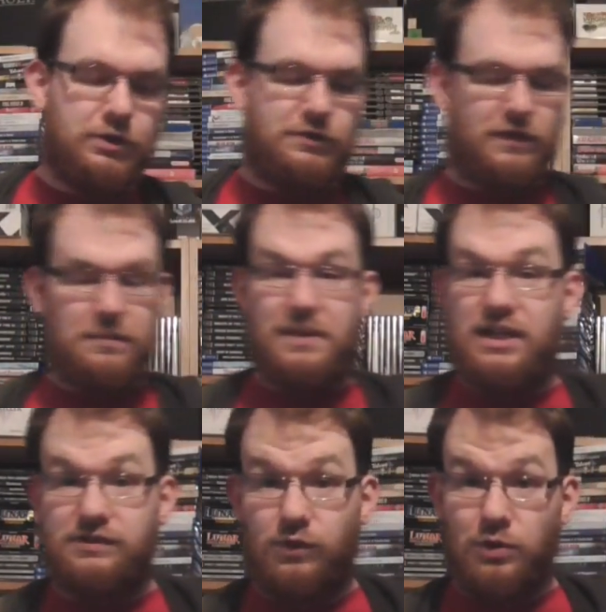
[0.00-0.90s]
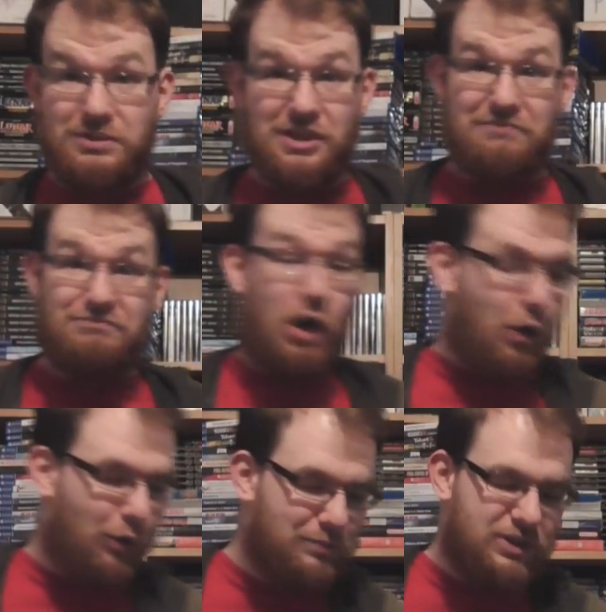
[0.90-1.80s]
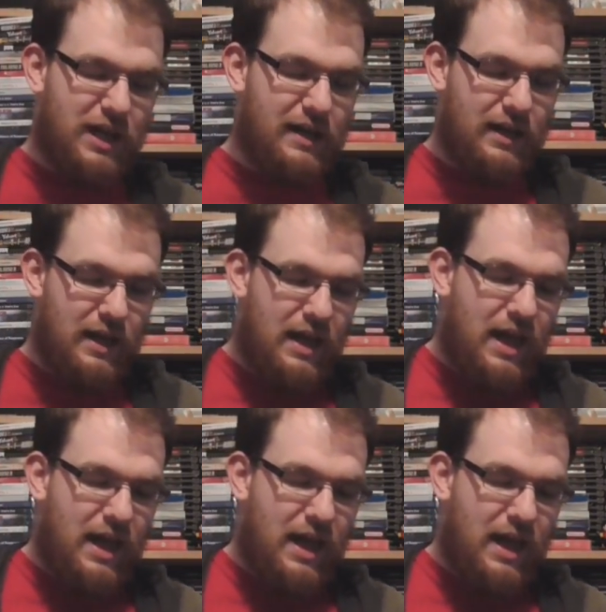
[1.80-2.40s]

version of the PS4, which I've not opened yet.